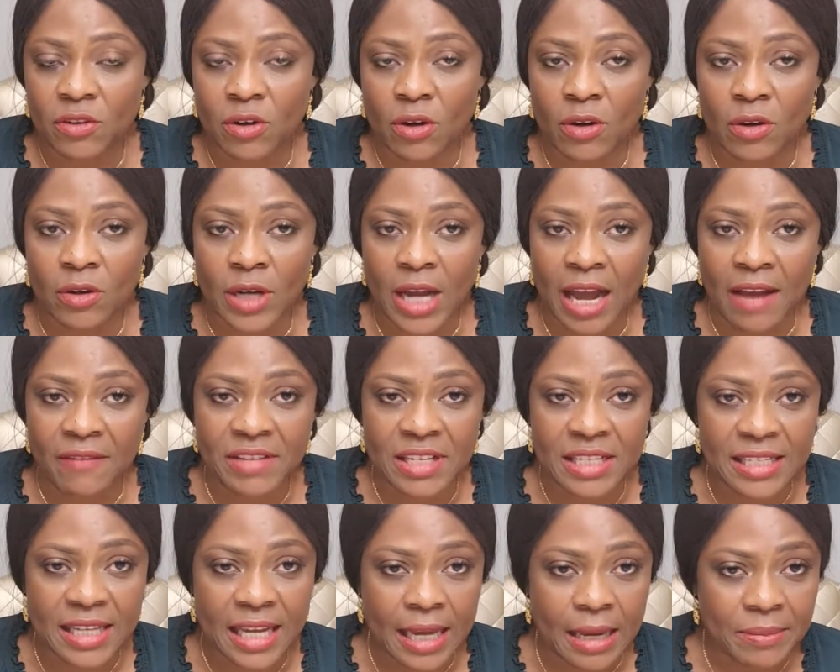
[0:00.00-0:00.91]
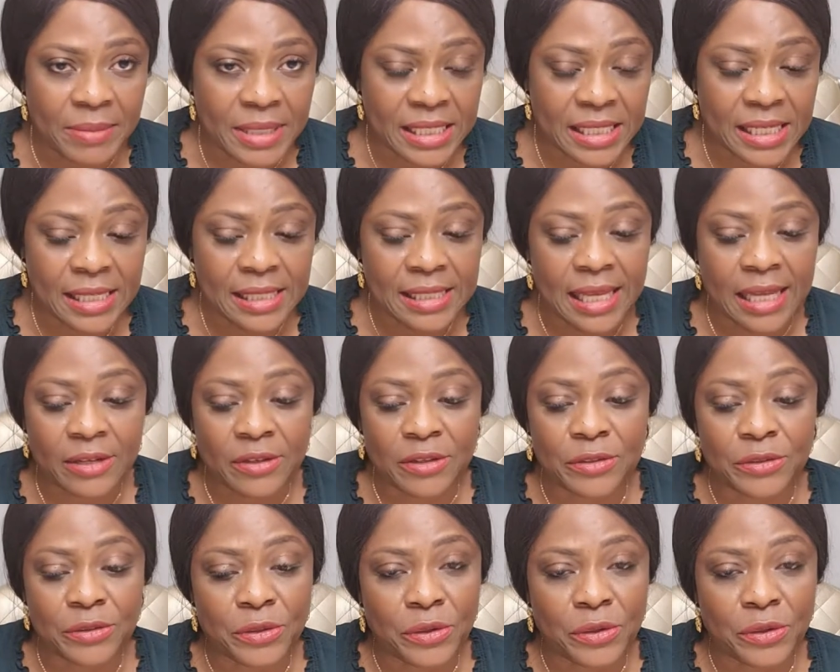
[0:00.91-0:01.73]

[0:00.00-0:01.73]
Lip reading: you're having diabetes and you